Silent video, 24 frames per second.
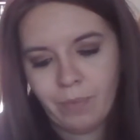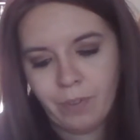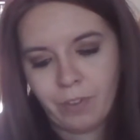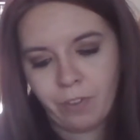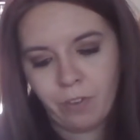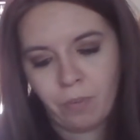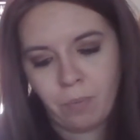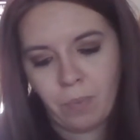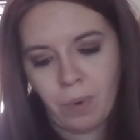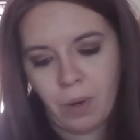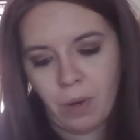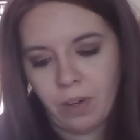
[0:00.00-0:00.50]

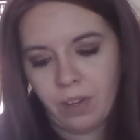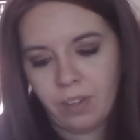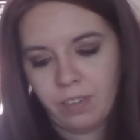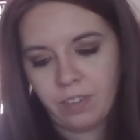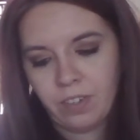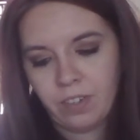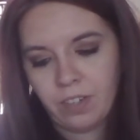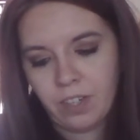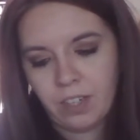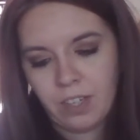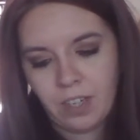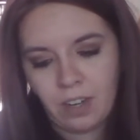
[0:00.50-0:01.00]
Mr.
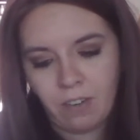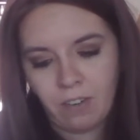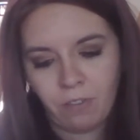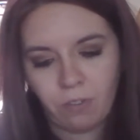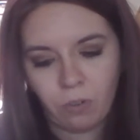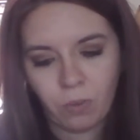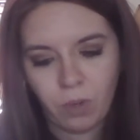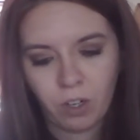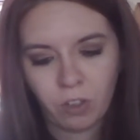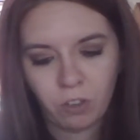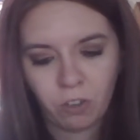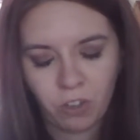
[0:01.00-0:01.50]
Ponessa didn't have
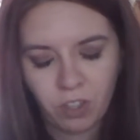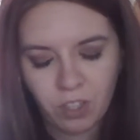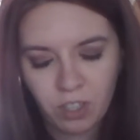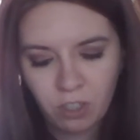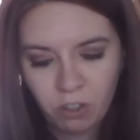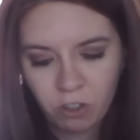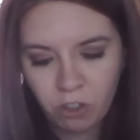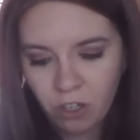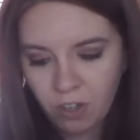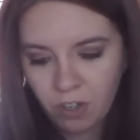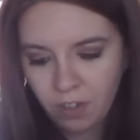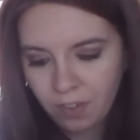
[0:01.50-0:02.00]
to wash the
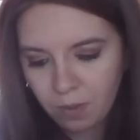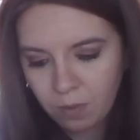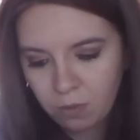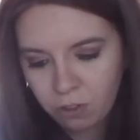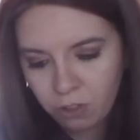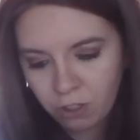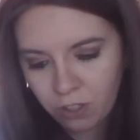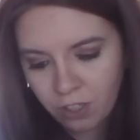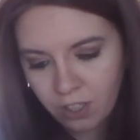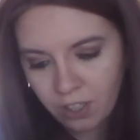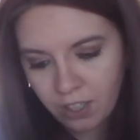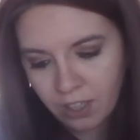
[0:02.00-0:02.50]
dishes. I'm
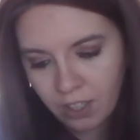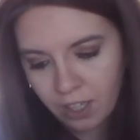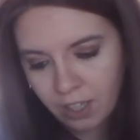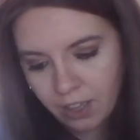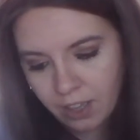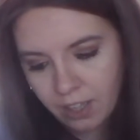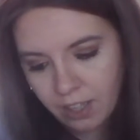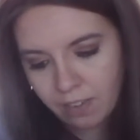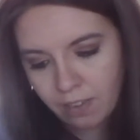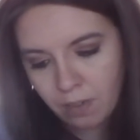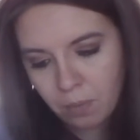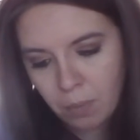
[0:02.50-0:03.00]
sure he'd
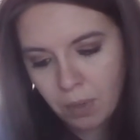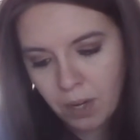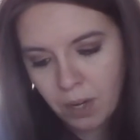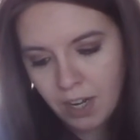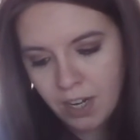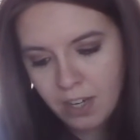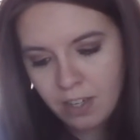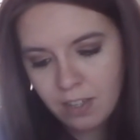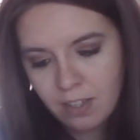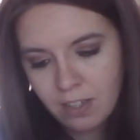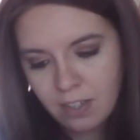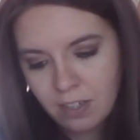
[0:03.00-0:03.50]
like that
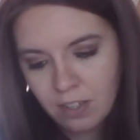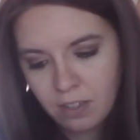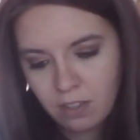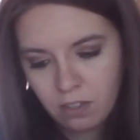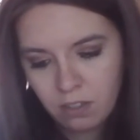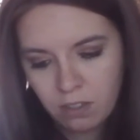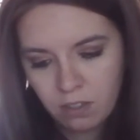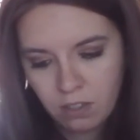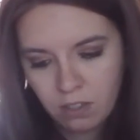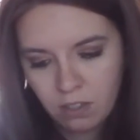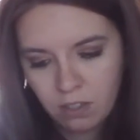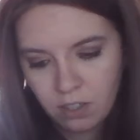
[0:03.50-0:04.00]
surprise.
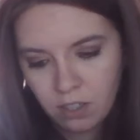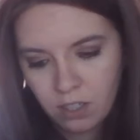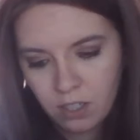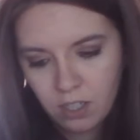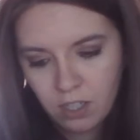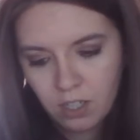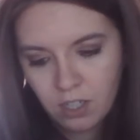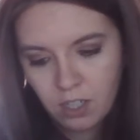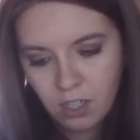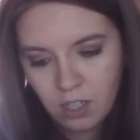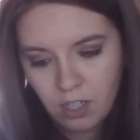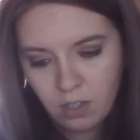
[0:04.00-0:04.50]

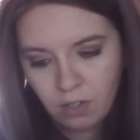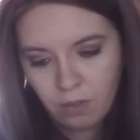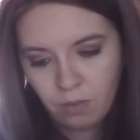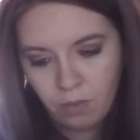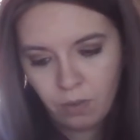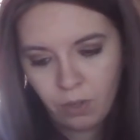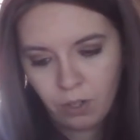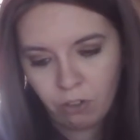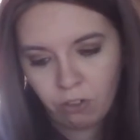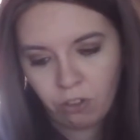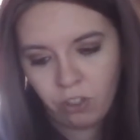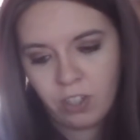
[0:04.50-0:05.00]

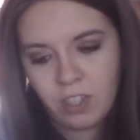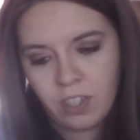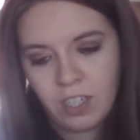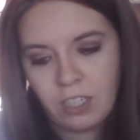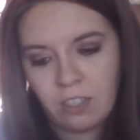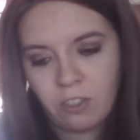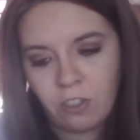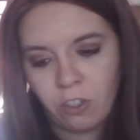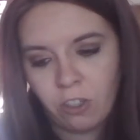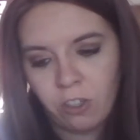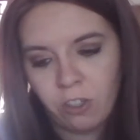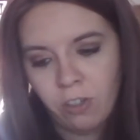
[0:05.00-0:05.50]
We usually
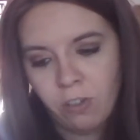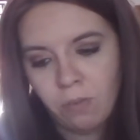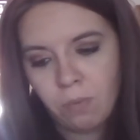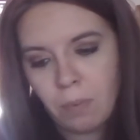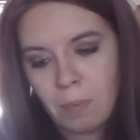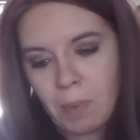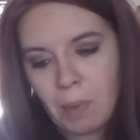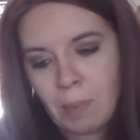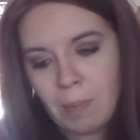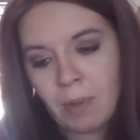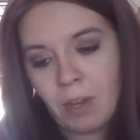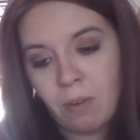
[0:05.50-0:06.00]
take turns,
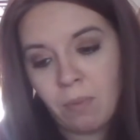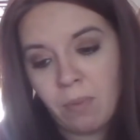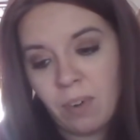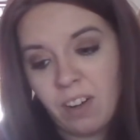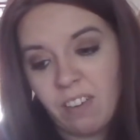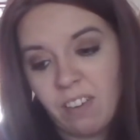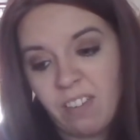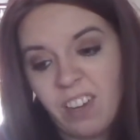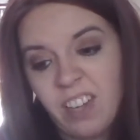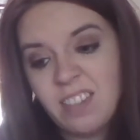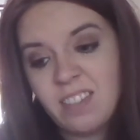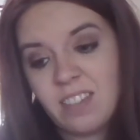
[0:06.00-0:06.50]
but maybe on one
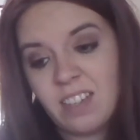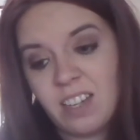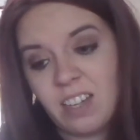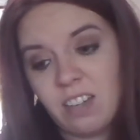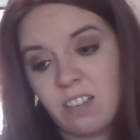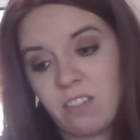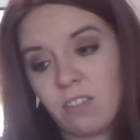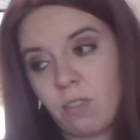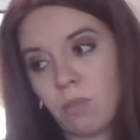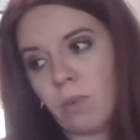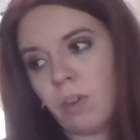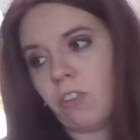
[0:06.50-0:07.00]
of his
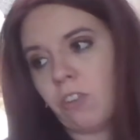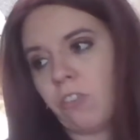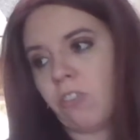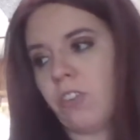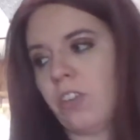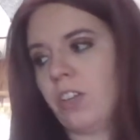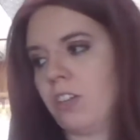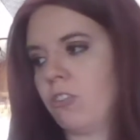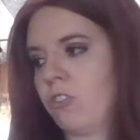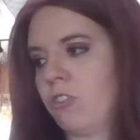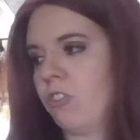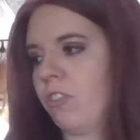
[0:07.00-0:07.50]
days to wash
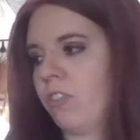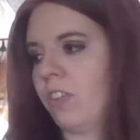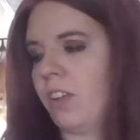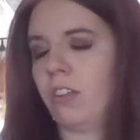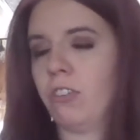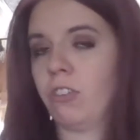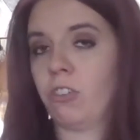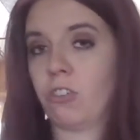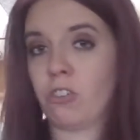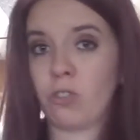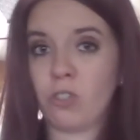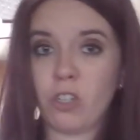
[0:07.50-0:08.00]
the dishes,
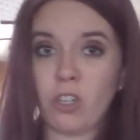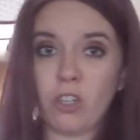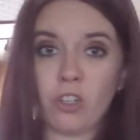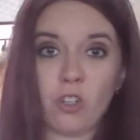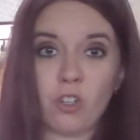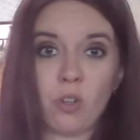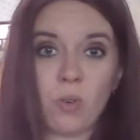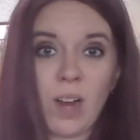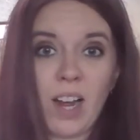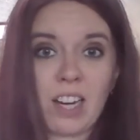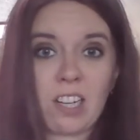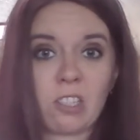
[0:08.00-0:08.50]
I'll just
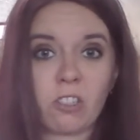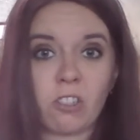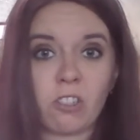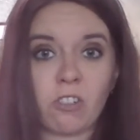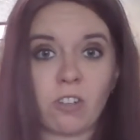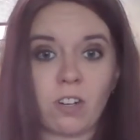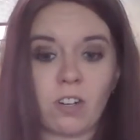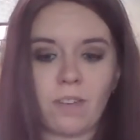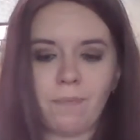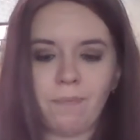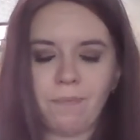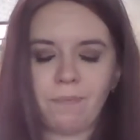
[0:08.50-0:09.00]
do
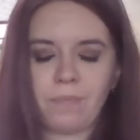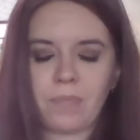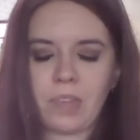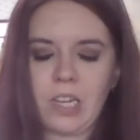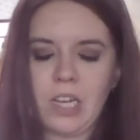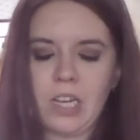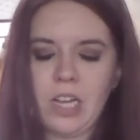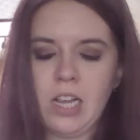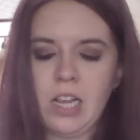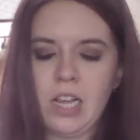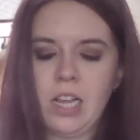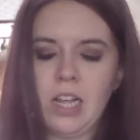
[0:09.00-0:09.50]
extra.
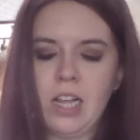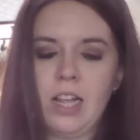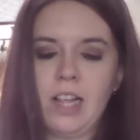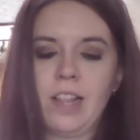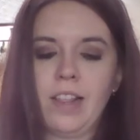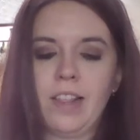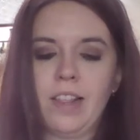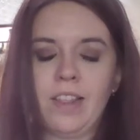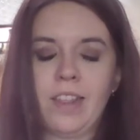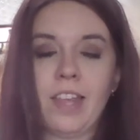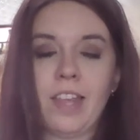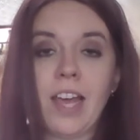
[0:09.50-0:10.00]

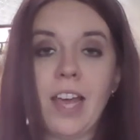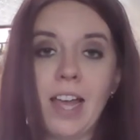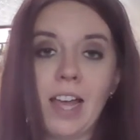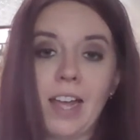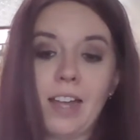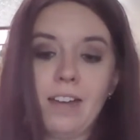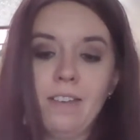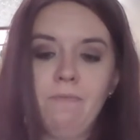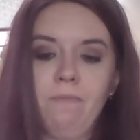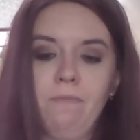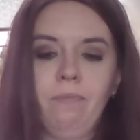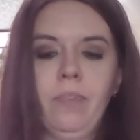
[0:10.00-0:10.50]

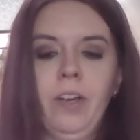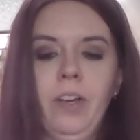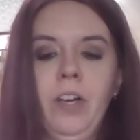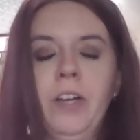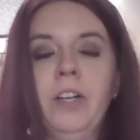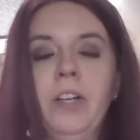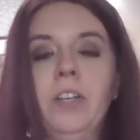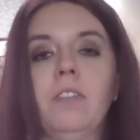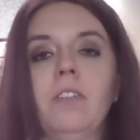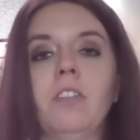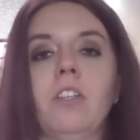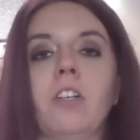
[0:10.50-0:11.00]
Then
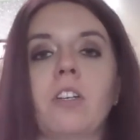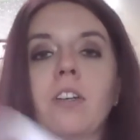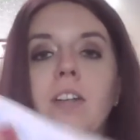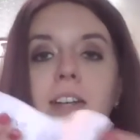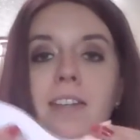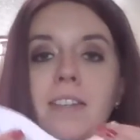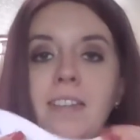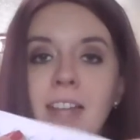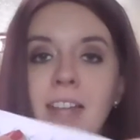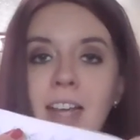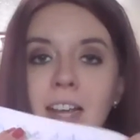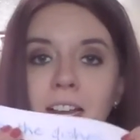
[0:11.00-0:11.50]
you're
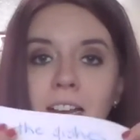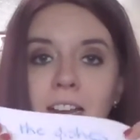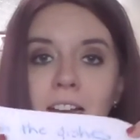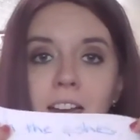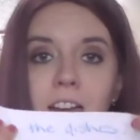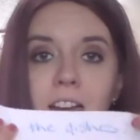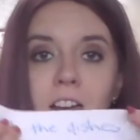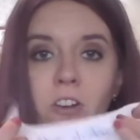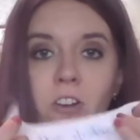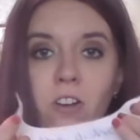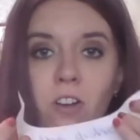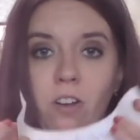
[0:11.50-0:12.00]
gonna take it
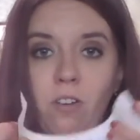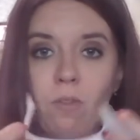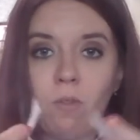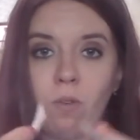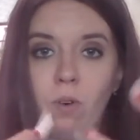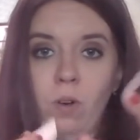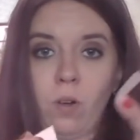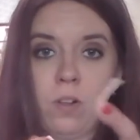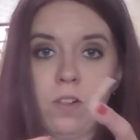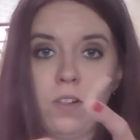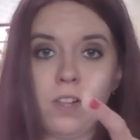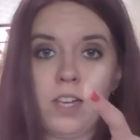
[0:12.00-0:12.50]
and you're gonna
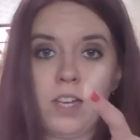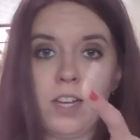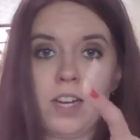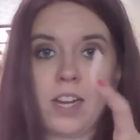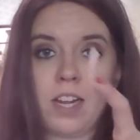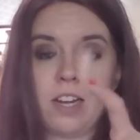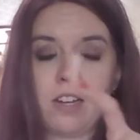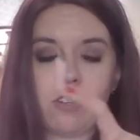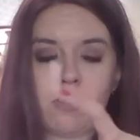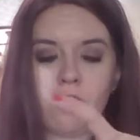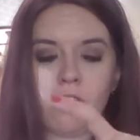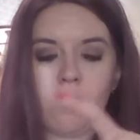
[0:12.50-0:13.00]
roll it
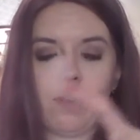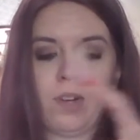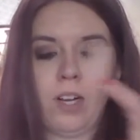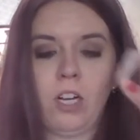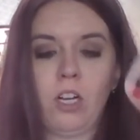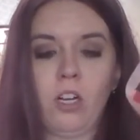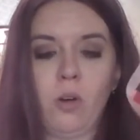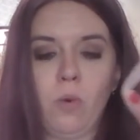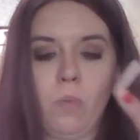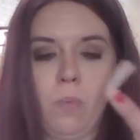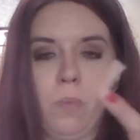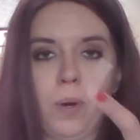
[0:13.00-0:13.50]
into a
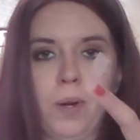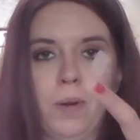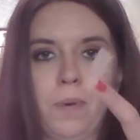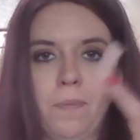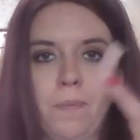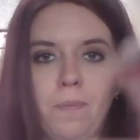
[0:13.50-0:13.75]
loop.